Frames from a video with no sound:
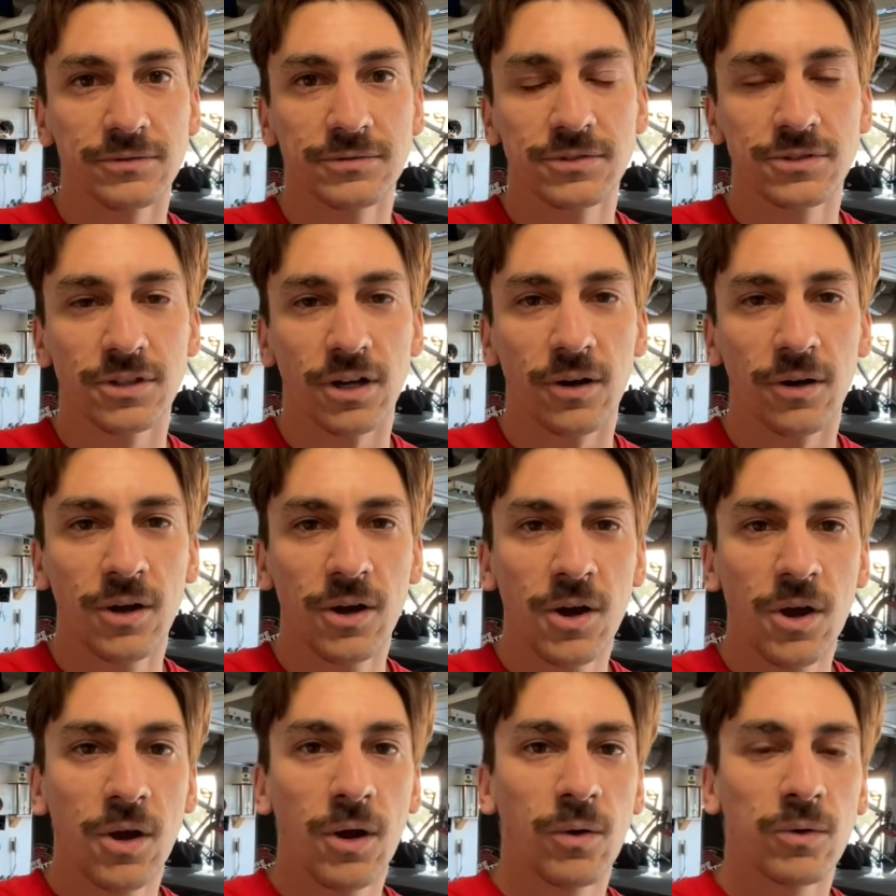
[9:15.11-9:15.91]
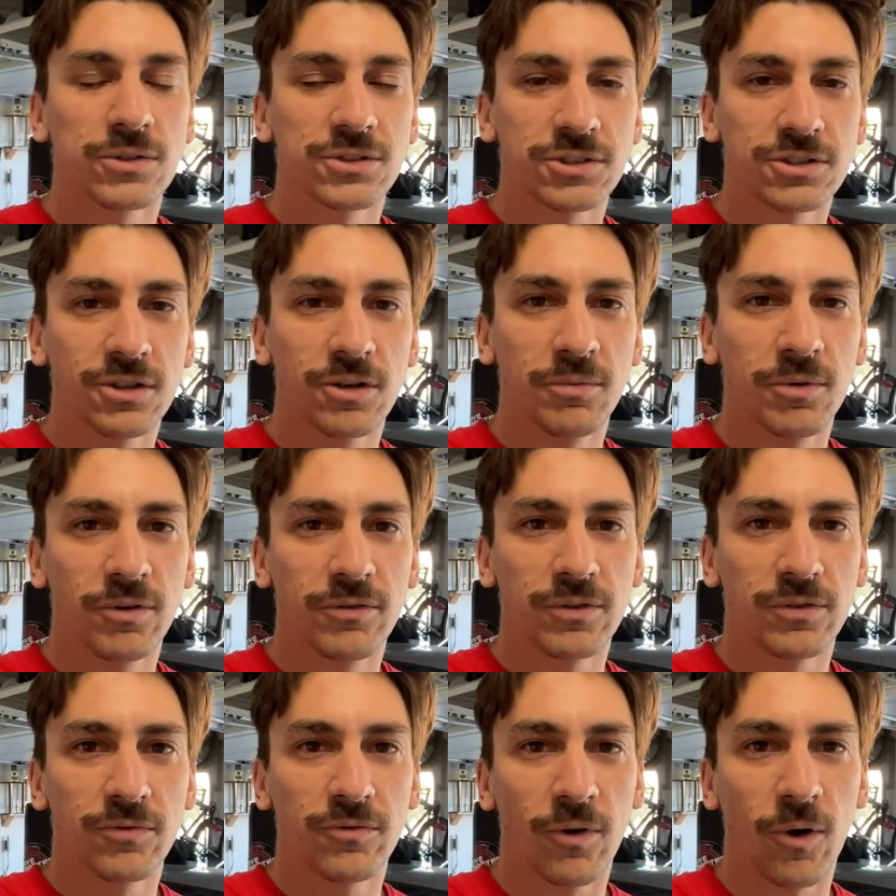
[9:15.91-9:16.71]
So we're still
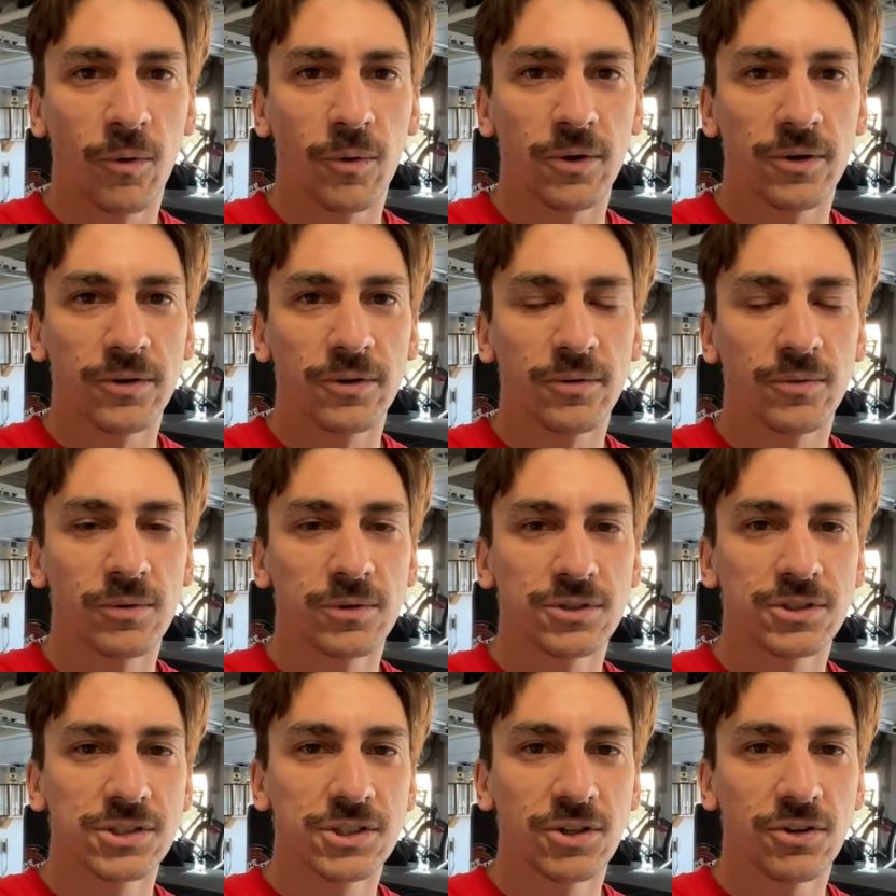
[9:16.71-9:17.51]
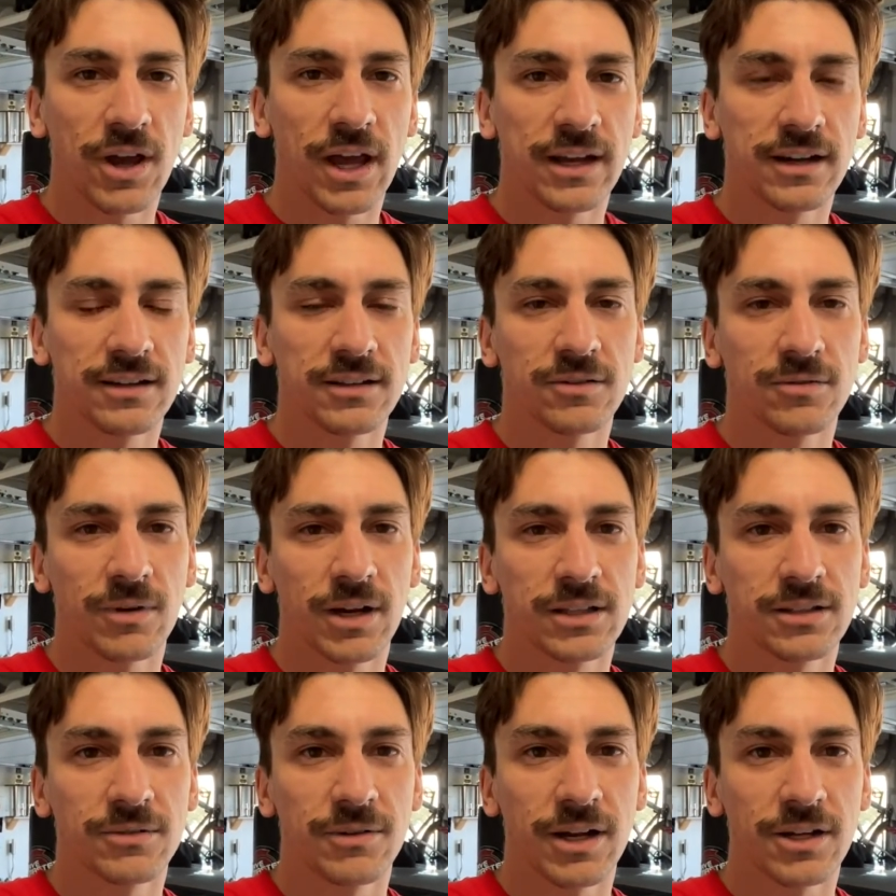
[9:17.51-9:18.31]
moving forward. We're still headed in the
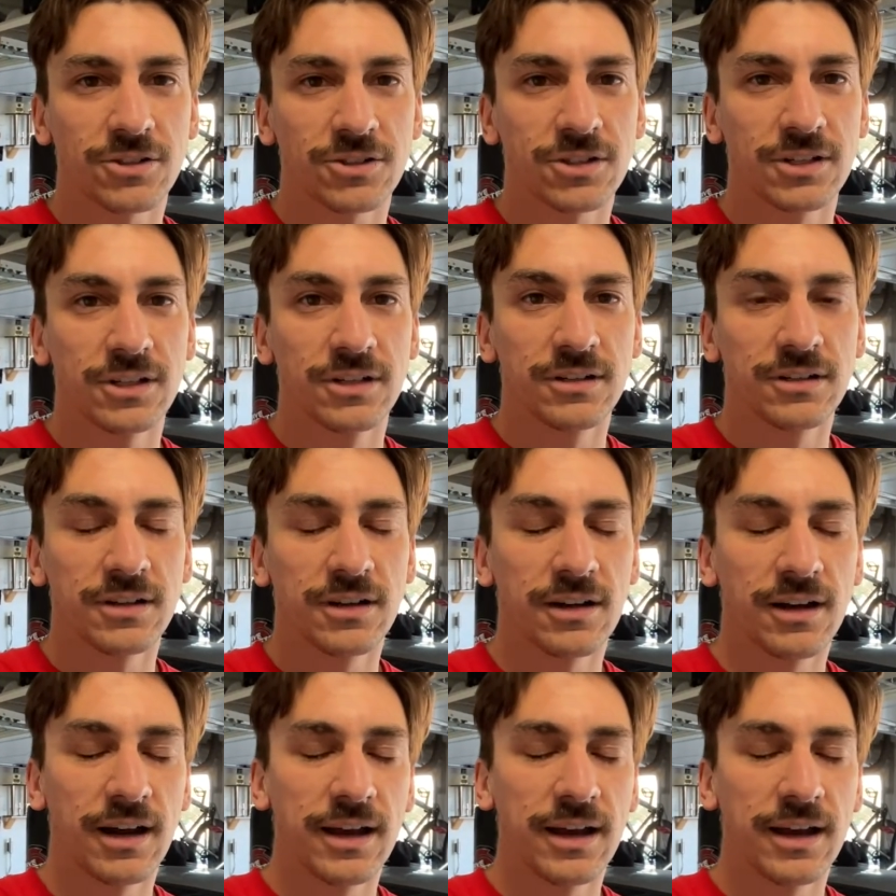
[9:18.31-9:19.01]
right direction.